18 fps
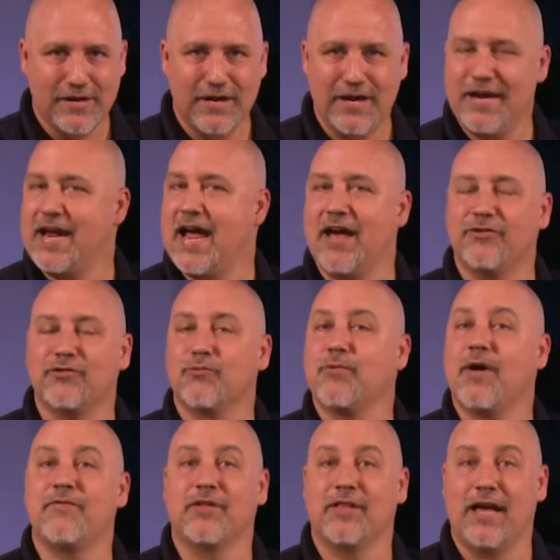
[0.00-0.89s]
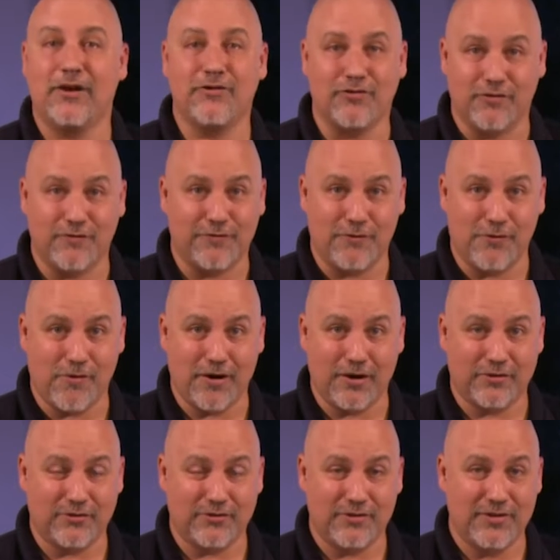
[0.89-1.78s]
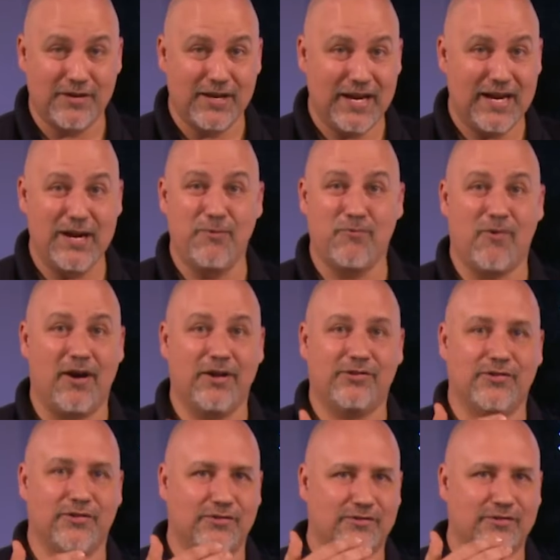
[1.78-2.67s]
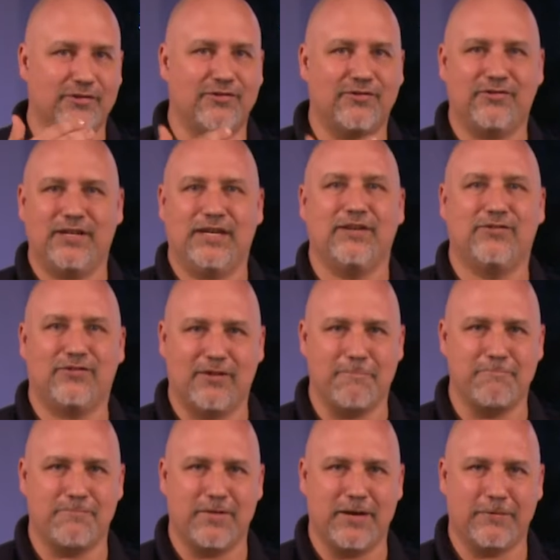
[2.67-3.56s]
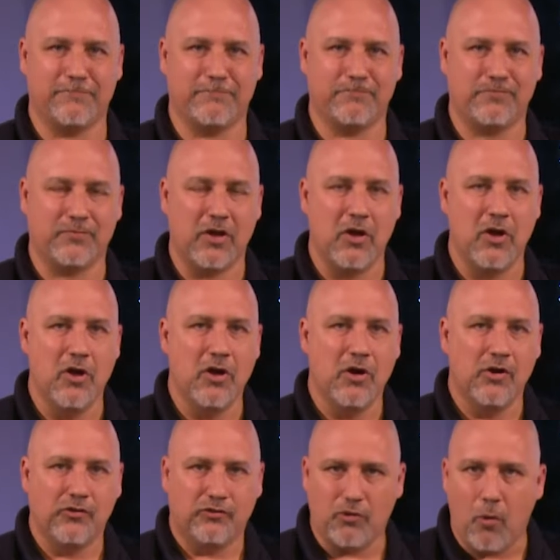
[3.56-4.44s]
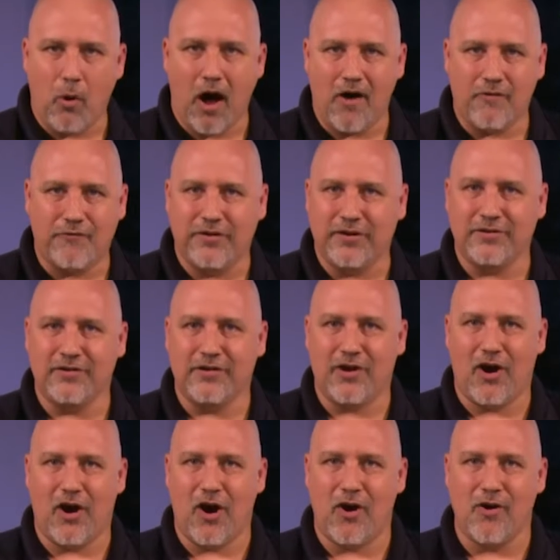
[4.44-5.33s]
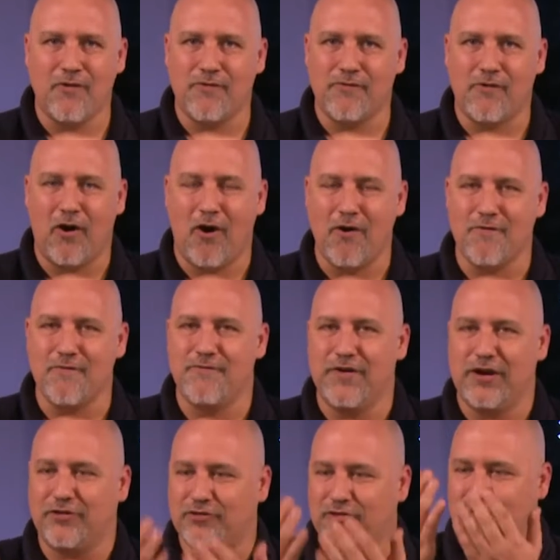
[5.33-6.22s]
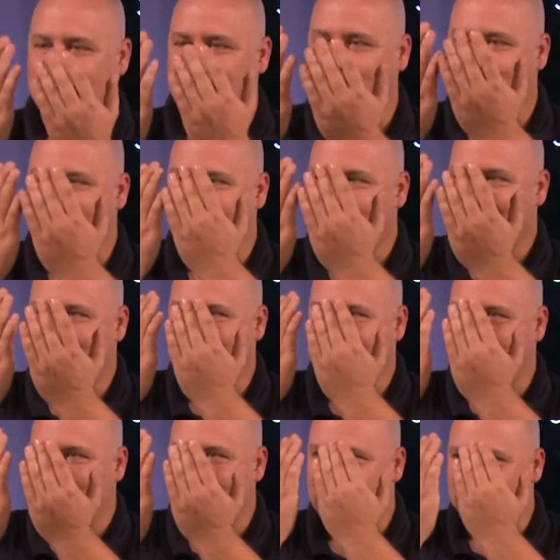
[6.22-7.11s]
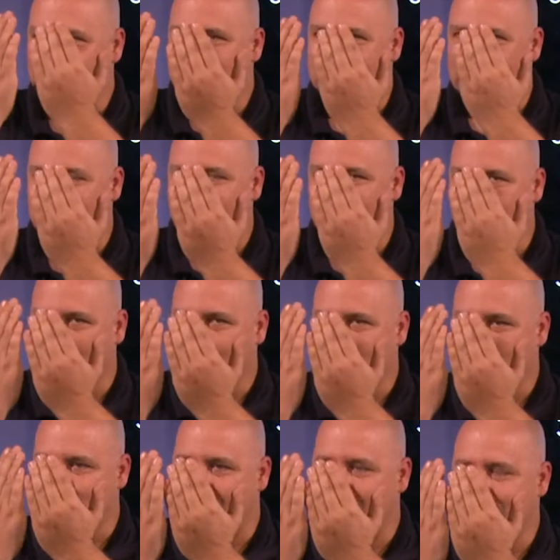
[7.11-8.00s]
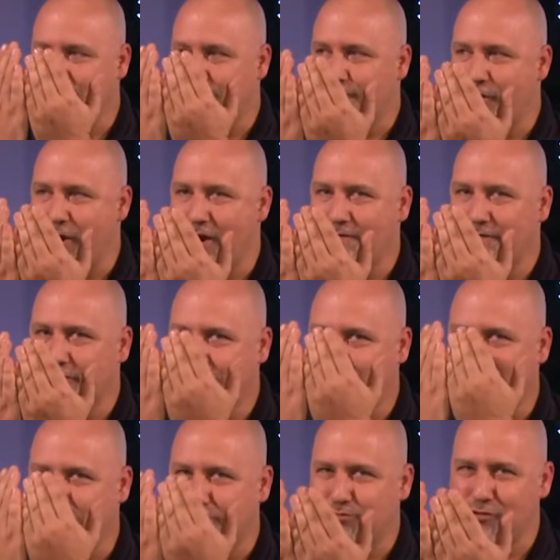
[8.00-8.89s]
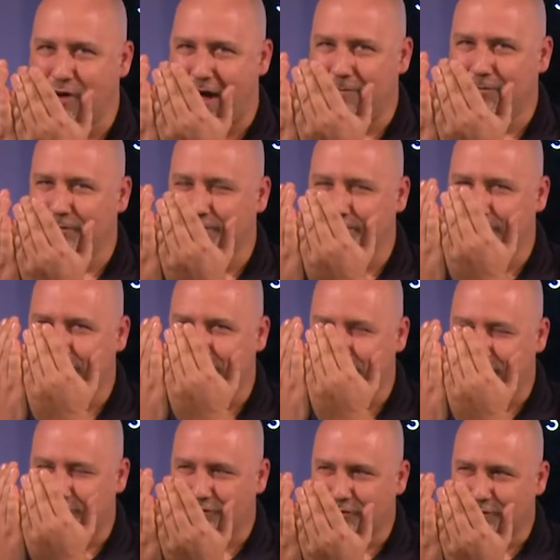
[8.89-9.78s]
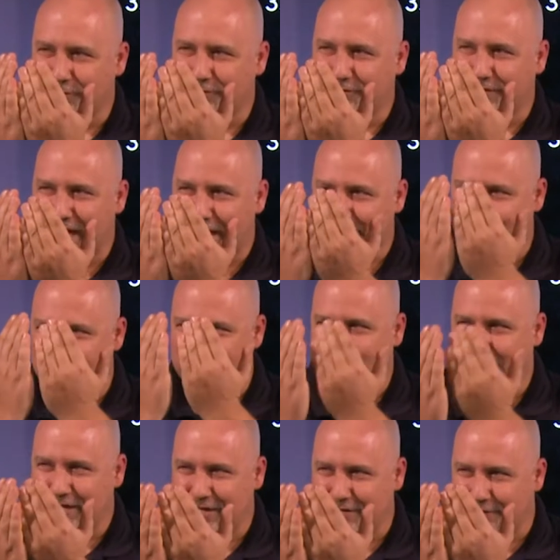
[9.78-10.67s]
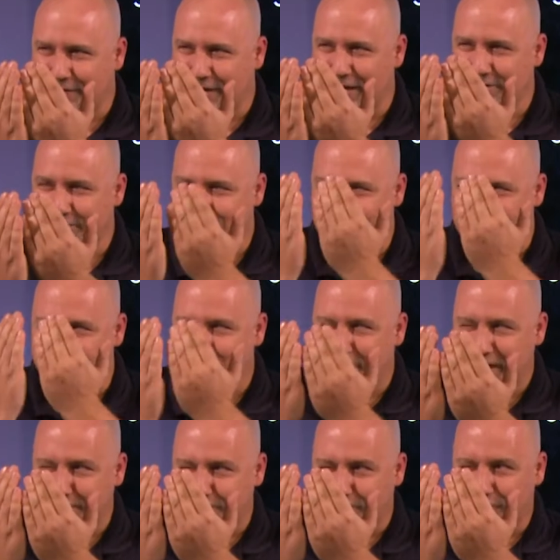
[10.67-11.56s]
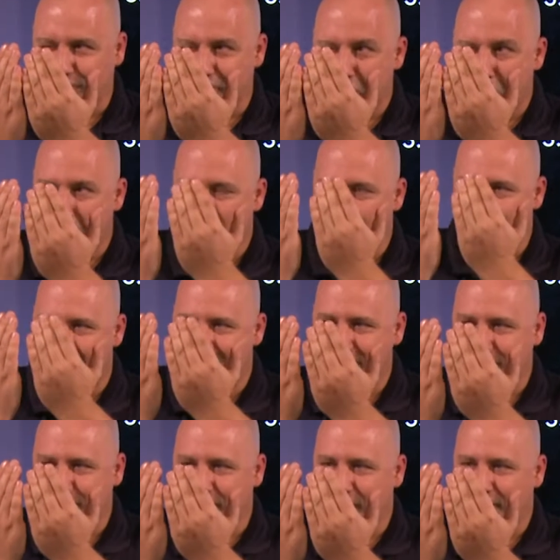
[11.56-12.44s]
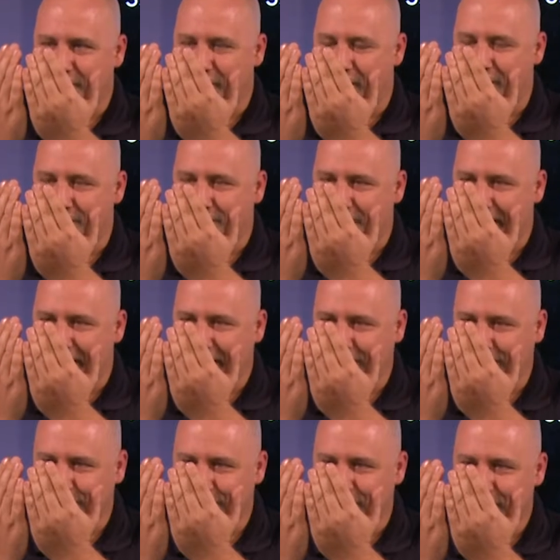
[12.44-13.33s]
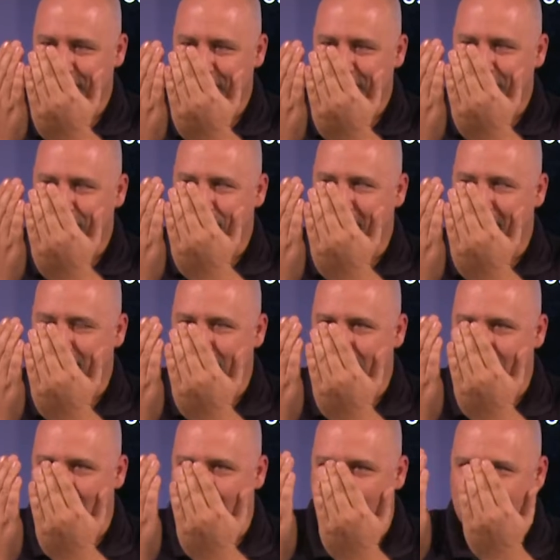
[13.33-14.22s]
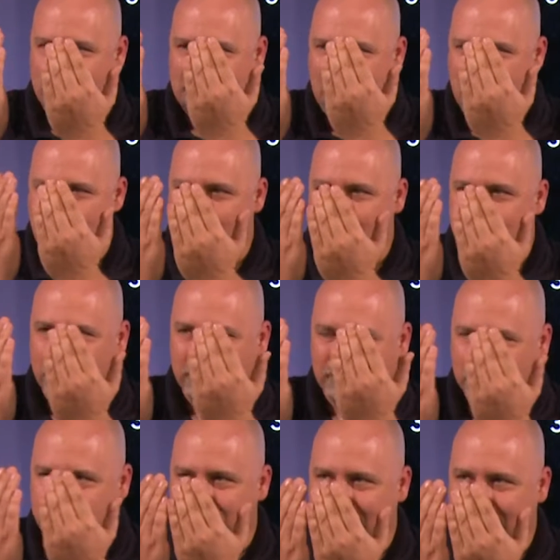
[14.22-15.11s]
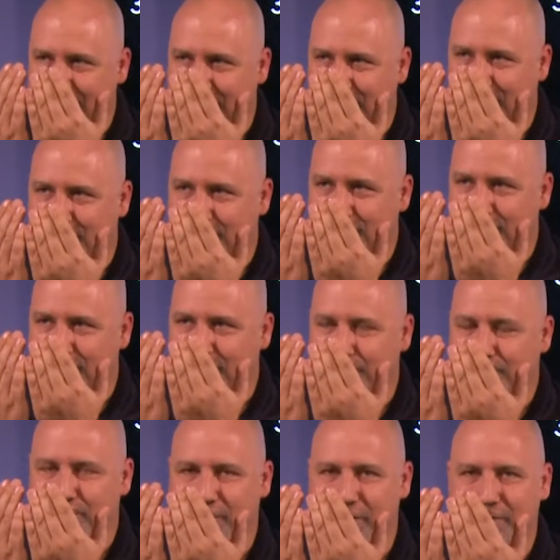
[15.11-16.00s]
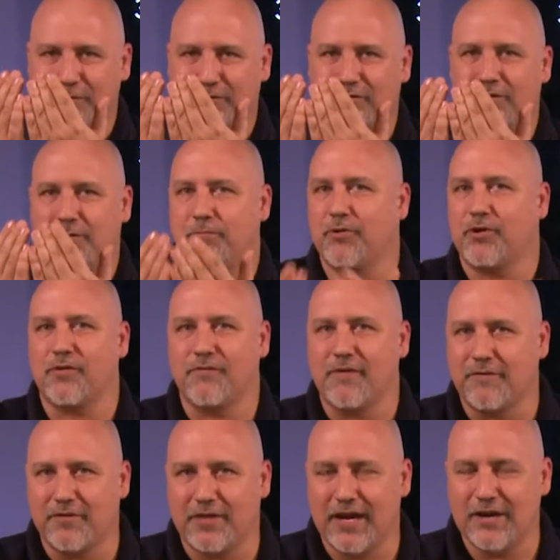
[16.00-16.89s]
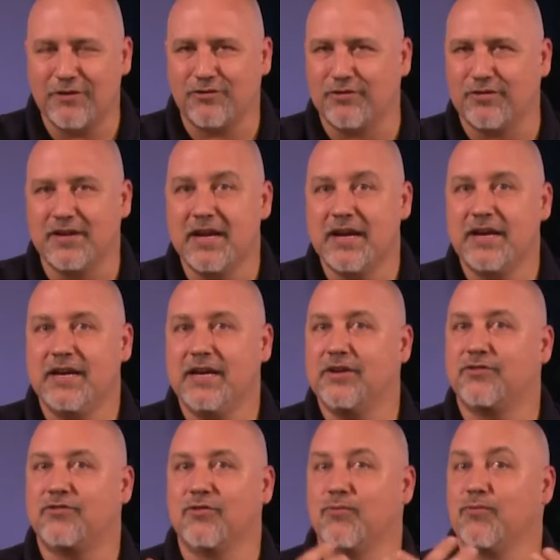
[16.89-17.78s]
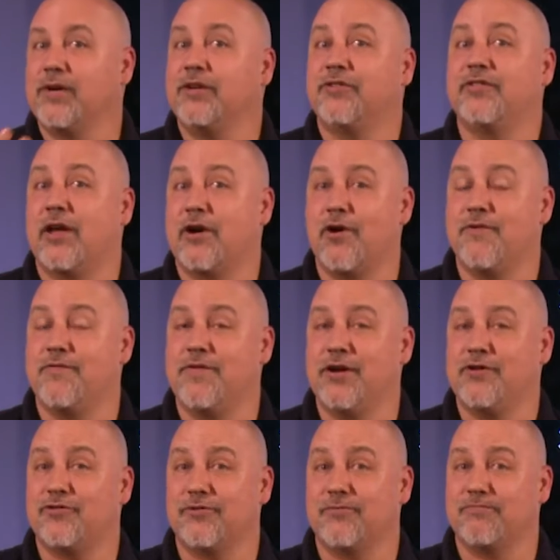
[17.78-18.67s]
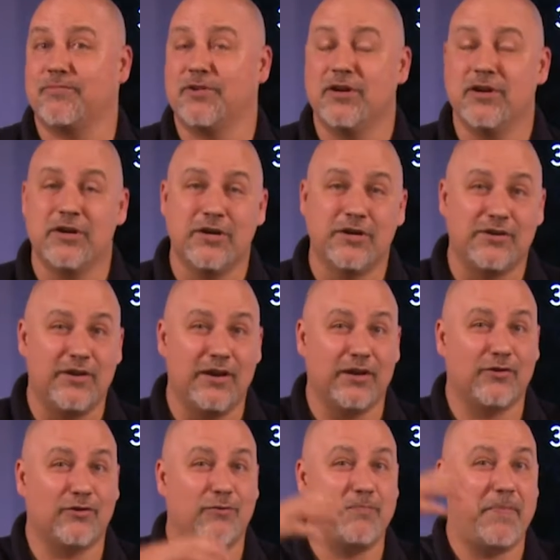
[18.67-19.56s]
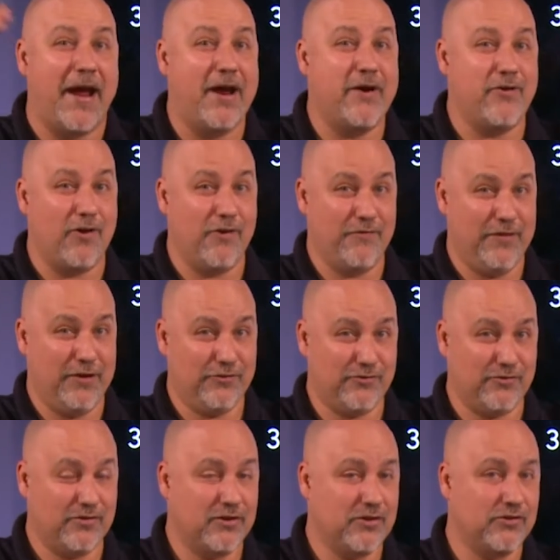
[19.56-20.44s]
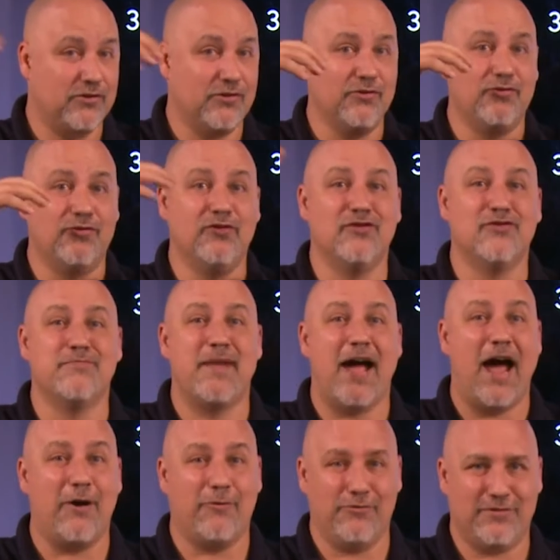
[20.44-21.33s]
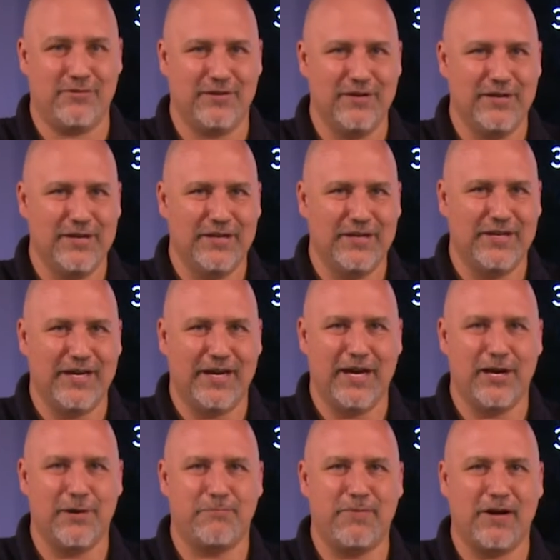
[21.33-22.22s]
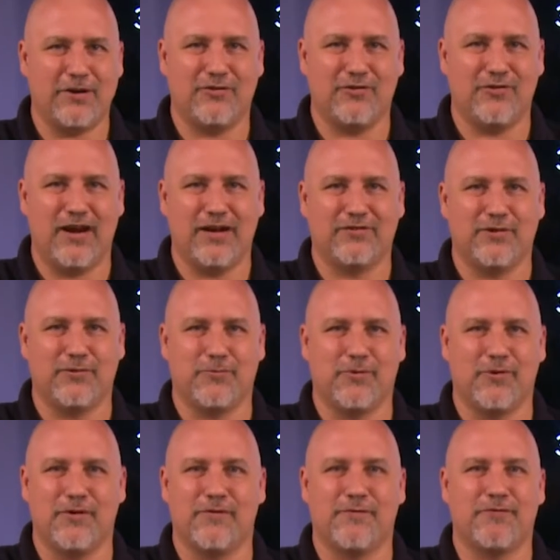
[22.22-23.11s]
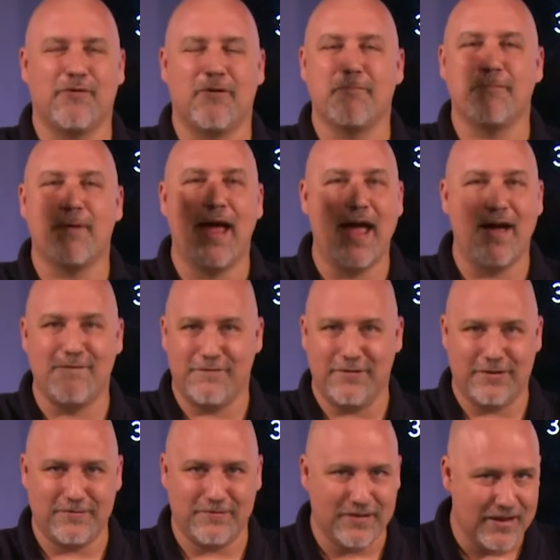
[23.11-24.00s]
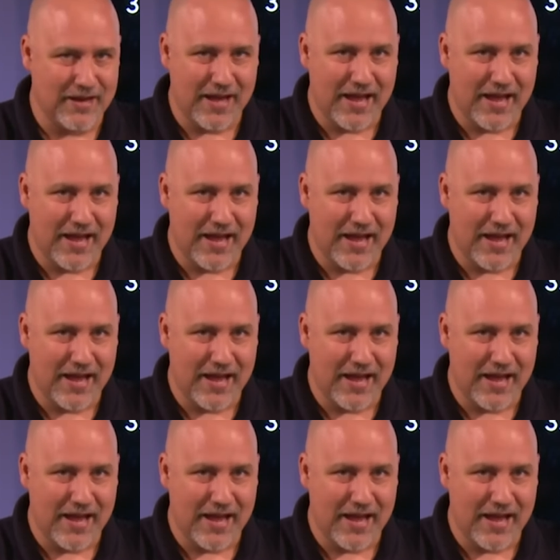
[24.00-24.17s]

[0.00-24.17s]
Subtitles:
He has a revelation for us. He wants us to see something. So often, our vision is just what's right in front of us, the problems, the circumstances, the event, the people right in front of our face. We have a very narrow perspective. The purpose of the book of Revelation is to reset our vision, to expand our vision, to zoom out, to get a picture, as it were, from heaven.